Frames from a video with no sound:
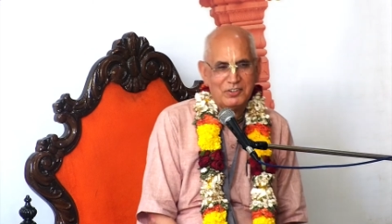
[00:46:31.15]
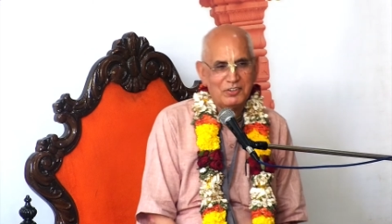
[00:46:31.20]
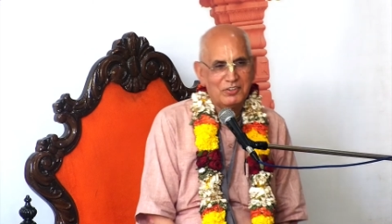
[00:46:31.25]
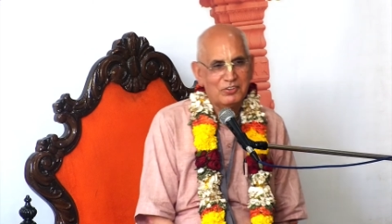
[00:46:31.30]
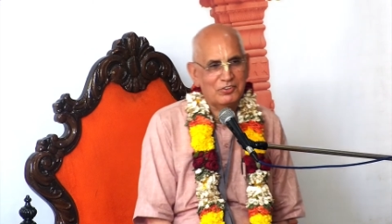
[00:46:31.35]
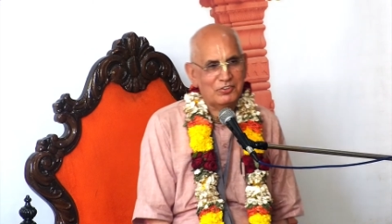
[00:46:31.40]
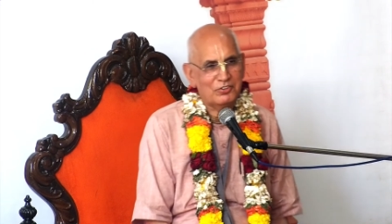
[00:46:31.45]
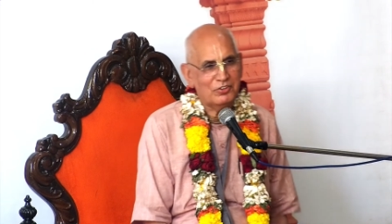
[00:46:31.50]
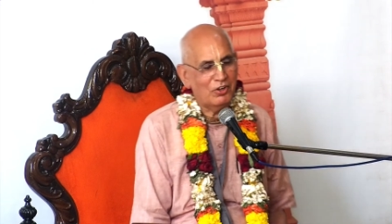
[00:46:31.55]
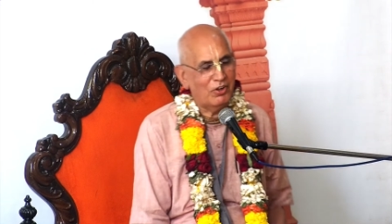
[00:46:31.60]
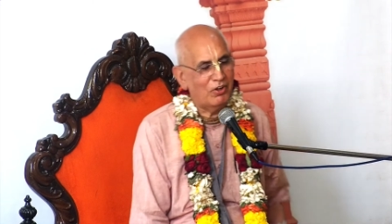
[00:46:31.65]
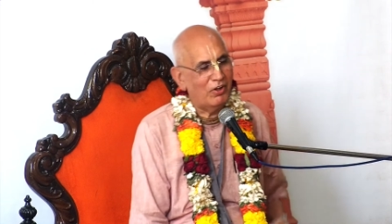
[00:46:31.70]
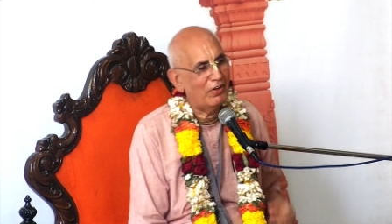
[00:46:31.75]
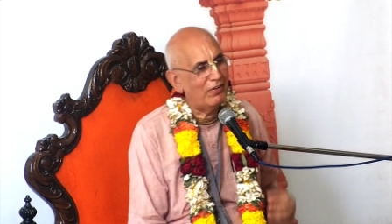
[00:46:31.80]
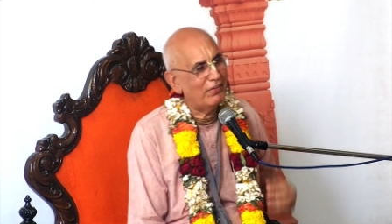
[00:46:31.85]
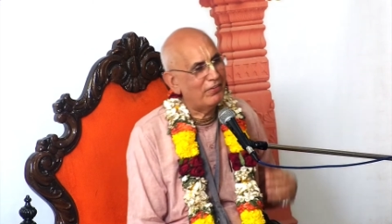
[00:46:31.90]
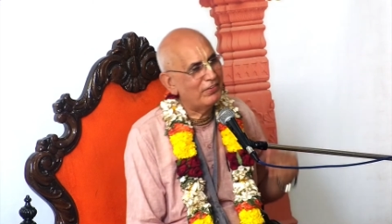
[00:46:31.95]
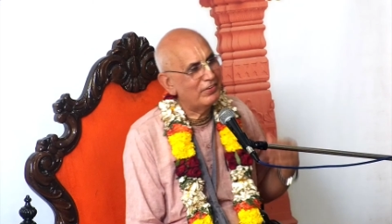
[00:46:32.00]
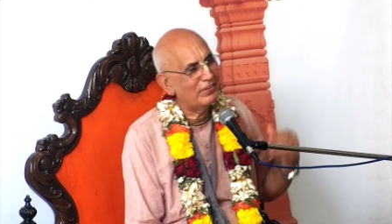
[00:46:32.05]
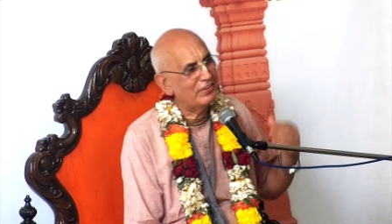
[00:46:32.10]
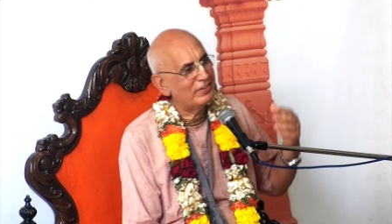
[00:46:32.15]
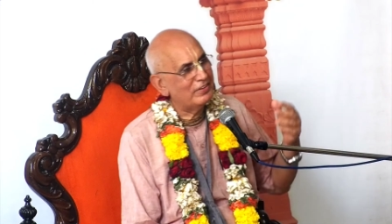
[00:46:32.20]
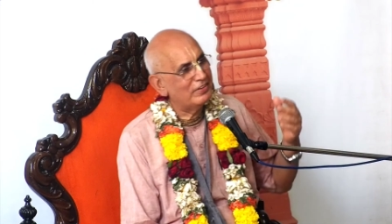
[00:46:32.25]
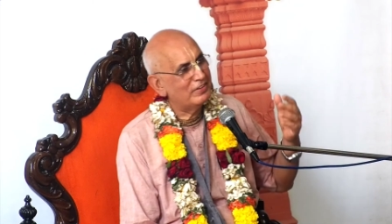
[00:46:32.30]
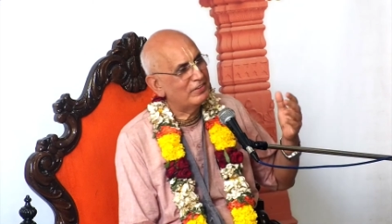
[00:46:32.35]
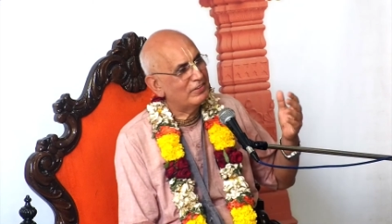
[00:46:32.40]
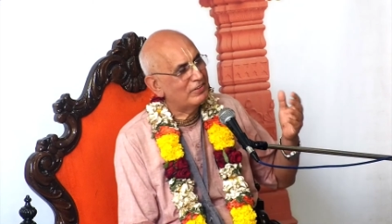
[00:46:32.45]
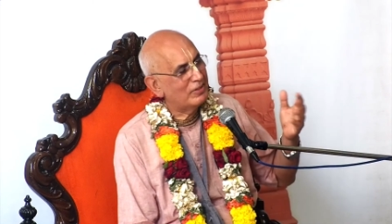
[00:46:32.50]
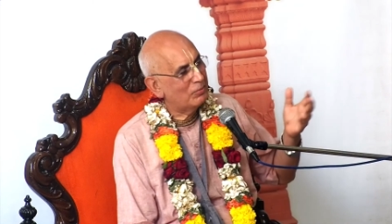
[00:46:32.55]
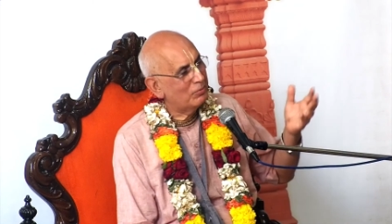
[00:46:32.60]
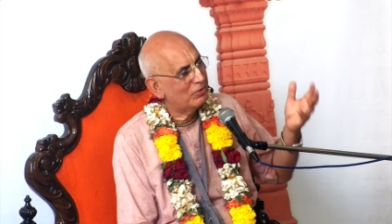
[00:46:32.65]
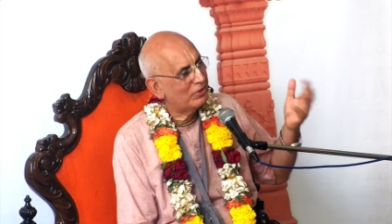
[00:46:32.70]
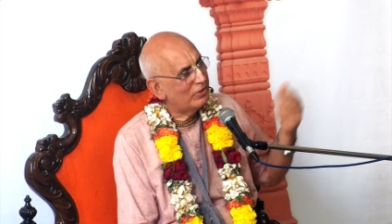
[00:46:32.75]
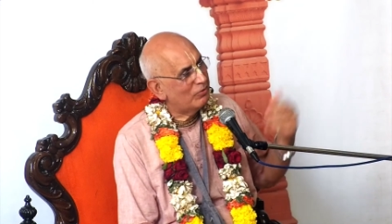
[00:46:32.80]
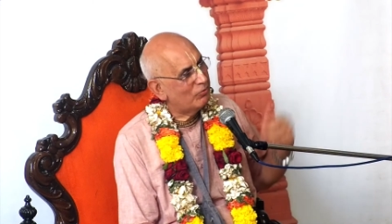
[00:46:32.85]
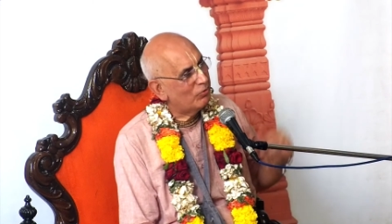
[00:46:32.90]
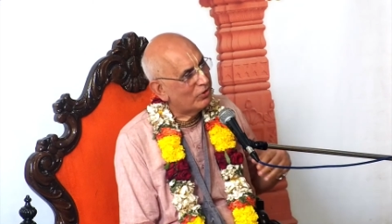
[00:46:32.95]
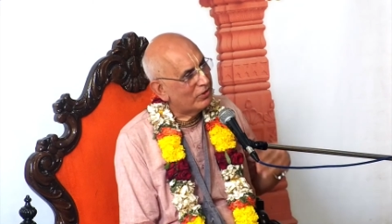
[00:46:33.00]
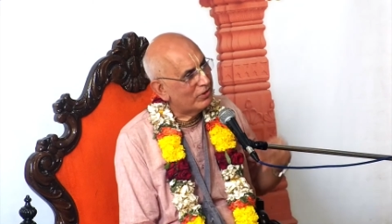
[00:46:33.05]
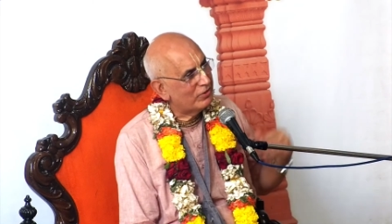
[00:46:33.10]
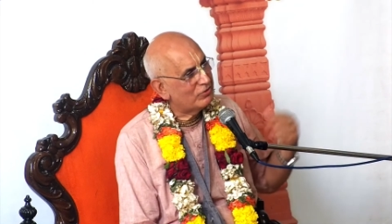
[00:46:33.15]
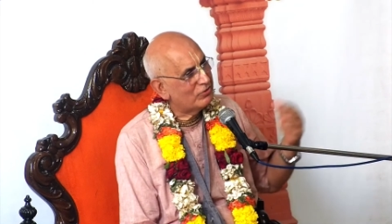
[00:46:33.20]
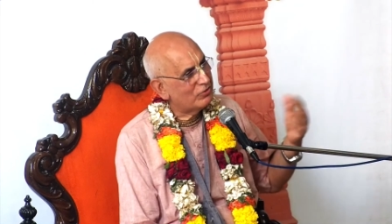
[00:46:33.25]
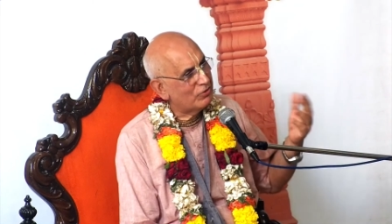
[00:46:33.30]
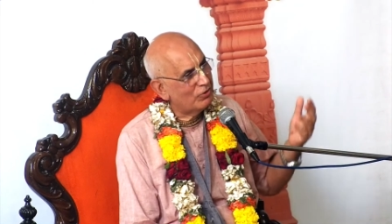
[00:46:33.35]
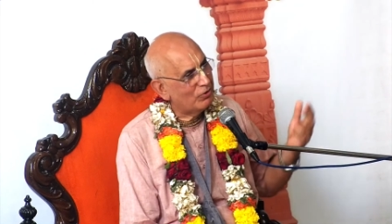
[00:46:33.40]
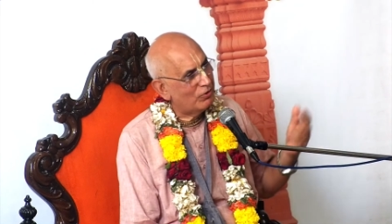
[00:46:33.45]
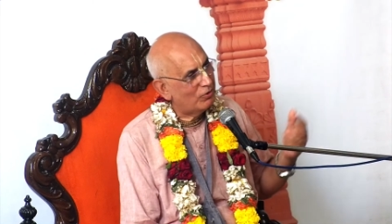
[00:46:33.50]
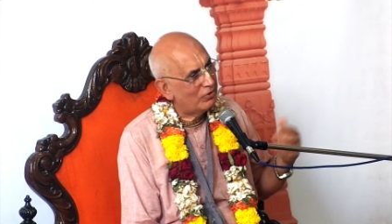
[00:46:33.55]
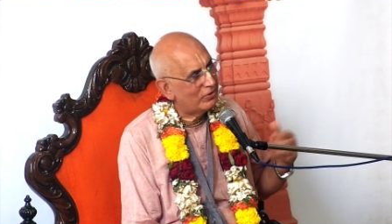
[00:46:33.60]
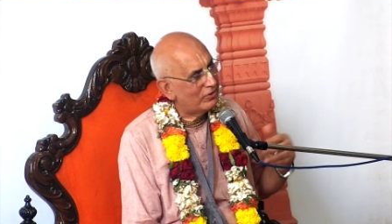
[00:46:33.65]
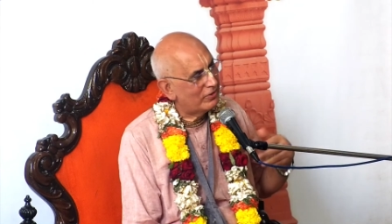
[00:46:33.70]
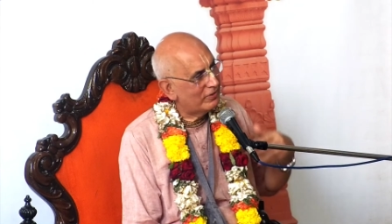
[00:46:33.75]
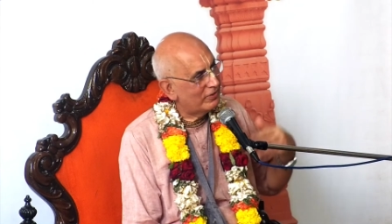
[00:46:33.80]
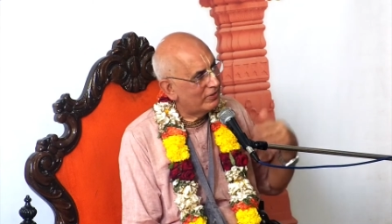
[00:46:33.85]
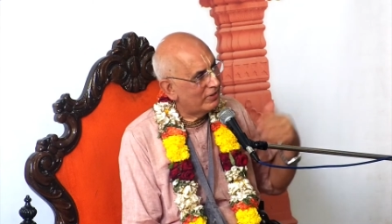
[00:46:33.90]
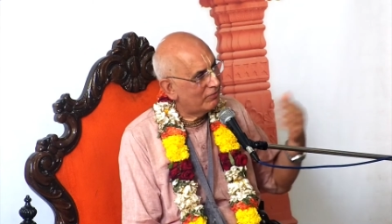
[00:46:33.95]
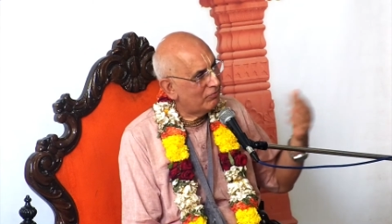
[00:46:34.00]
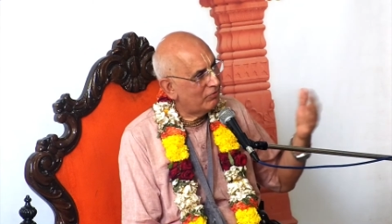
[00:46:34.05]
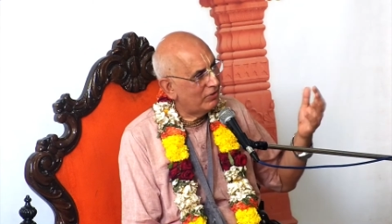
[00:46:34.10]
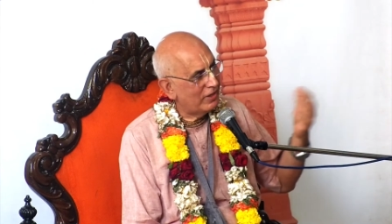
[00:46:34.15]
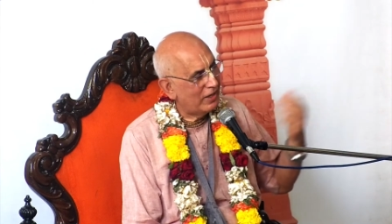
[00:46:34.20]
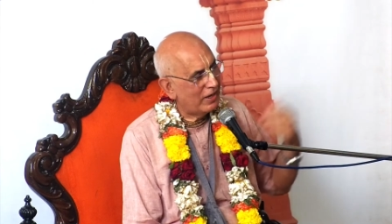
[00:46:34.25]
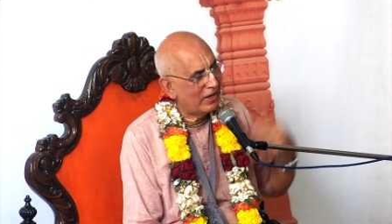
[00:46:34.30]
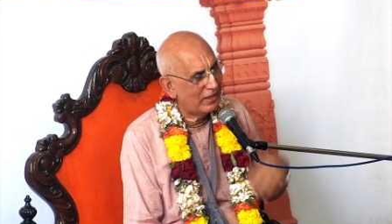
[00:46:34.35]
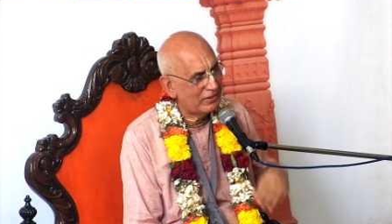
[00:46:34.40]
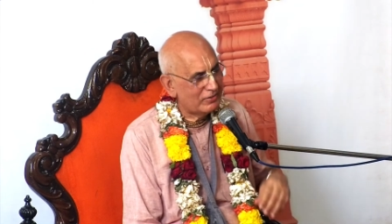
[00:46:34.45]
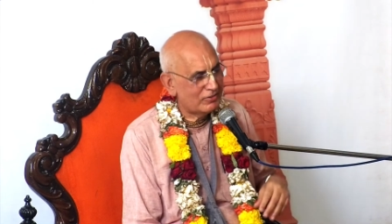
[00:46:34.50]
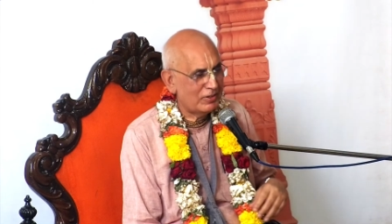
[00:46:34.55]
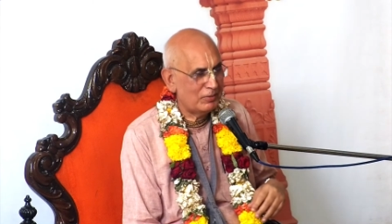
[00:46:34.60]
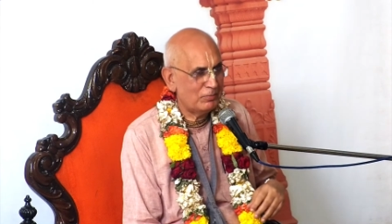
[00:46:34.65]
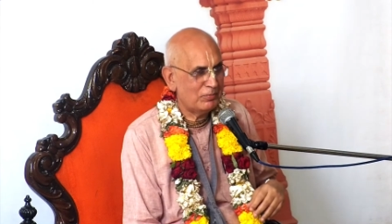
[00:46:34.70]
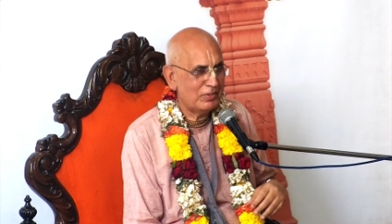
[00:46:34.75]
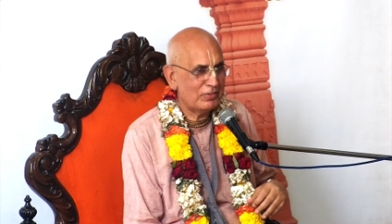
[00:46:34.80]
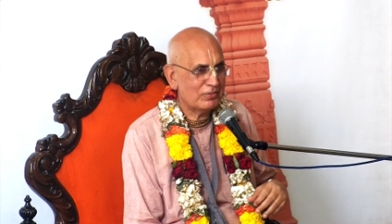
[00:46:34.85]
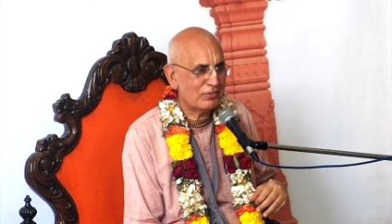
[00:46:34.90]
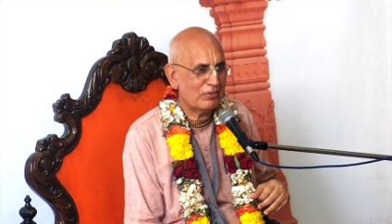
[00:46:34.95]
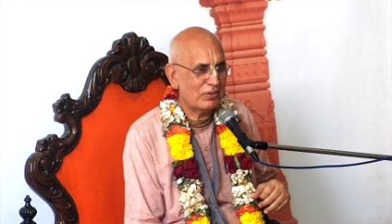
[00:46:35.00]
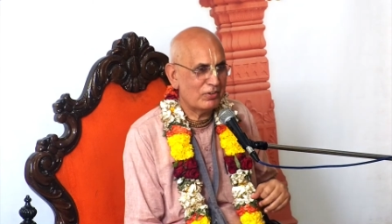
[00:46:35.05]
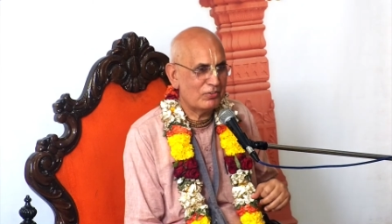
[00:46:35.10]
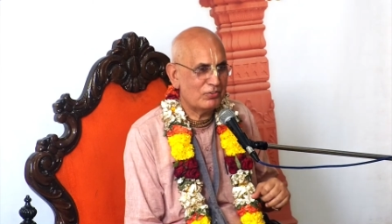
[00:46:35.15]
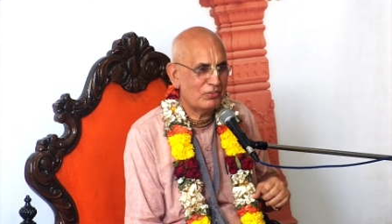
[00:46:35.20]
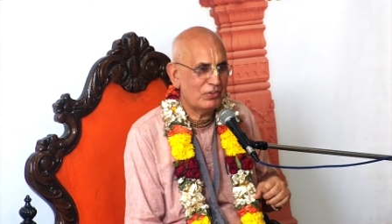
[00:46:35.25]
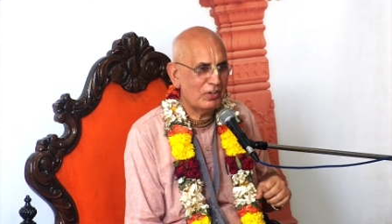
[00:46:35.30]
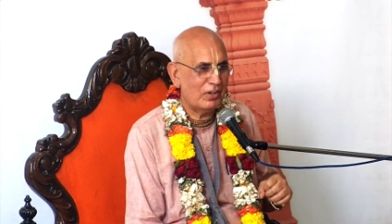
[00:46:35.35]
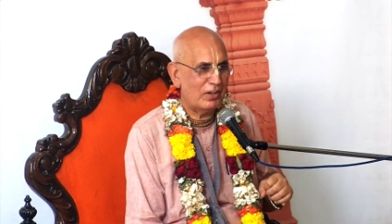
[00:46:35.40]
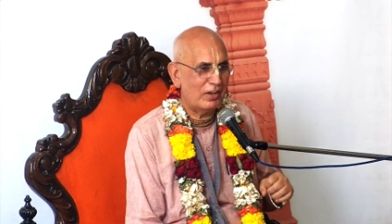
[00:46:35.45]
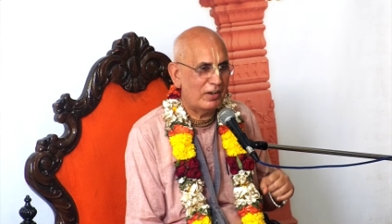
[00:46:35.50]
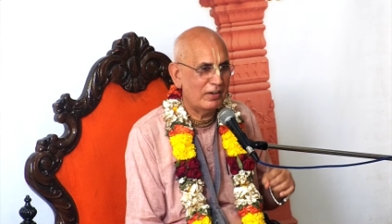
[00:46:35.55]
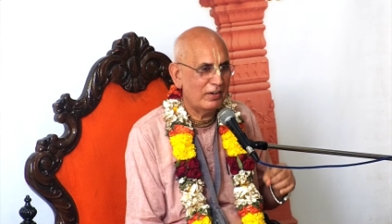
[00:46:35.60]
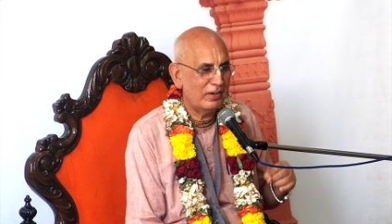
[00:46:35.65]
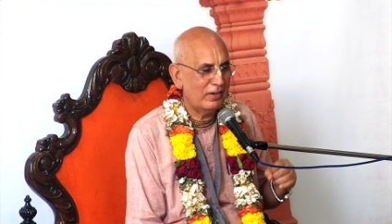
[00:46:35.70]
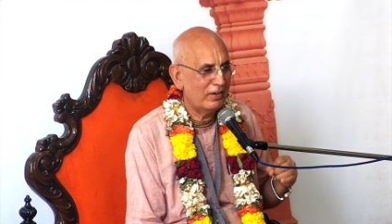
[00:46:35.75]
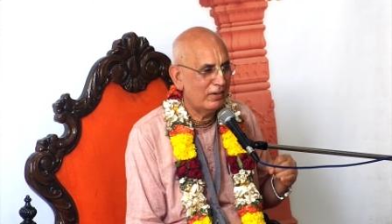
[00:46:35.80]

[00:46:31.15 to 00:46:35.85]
So some of the devotees told that we asked him this question,